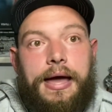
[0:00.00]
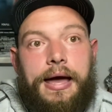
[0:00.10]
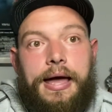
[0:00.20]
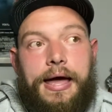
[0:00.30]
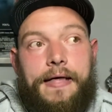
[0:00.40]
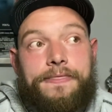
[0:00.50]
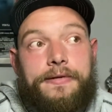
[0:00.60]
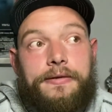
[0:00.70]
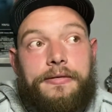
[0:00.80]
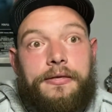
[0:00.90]
and
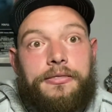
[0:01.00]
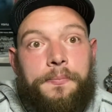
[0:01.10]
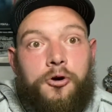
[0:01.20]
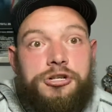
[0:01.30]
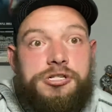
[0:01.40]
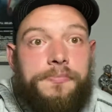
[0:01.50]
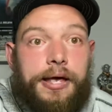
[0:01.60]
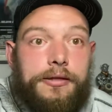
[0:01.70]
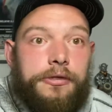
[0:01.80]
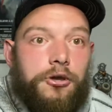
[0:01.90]
the person
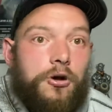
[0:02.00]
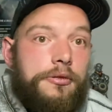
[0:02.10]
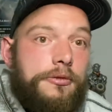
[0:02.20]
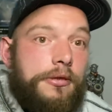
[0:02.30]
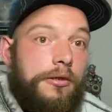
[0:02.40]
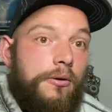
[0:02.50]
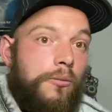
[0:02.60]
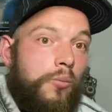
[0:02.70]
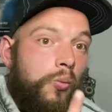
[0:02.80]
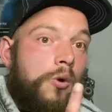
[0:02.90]
behind the gun said,
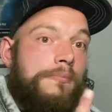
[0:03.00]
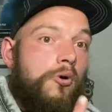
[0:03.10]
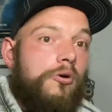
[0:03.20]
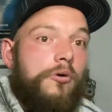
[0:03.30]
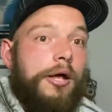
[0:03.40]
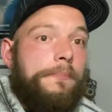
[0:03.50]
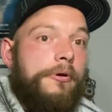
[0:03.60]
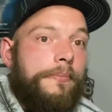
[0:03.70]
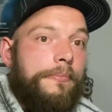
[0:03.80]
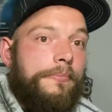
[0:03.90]
one more rep,
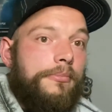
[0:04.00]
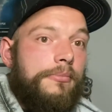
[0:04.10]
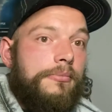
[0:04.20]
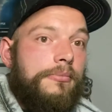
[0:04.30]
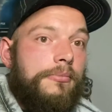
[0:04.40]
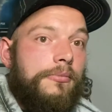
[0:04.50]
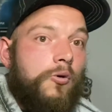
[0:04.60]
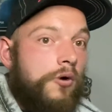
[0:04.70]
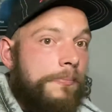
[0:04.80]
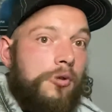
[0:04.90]
or
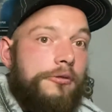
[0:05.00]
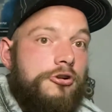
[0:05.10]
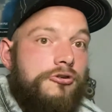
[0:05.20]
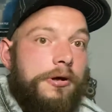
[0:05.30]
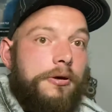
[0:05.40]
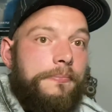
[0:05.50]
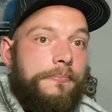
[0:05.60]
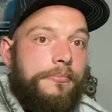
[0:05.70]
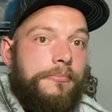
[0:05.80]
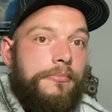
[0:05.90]
I'm pulling the trigger,
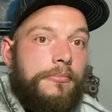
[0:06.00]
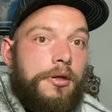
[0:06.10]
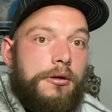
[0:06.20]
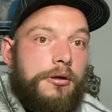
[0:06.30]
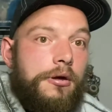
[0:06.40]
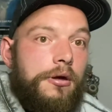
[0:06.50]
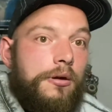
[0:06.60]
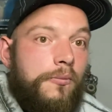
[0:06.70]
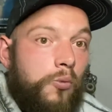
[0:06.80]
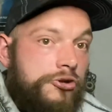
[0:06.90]

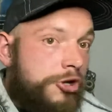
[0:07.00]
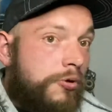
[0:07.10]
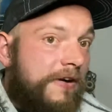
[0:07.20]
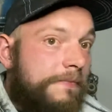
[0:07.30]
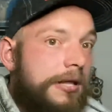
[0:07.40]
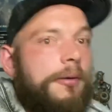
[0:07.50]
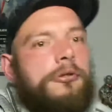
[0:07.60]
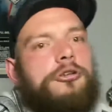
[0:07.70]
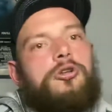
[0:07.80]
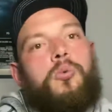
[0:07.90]
would you have been able
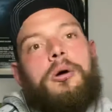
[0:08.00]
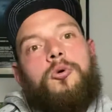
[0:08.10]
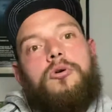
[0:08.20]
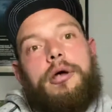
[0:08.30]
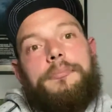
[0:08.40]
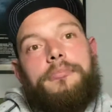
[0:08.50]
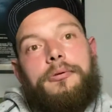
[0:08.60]
to do one more rep?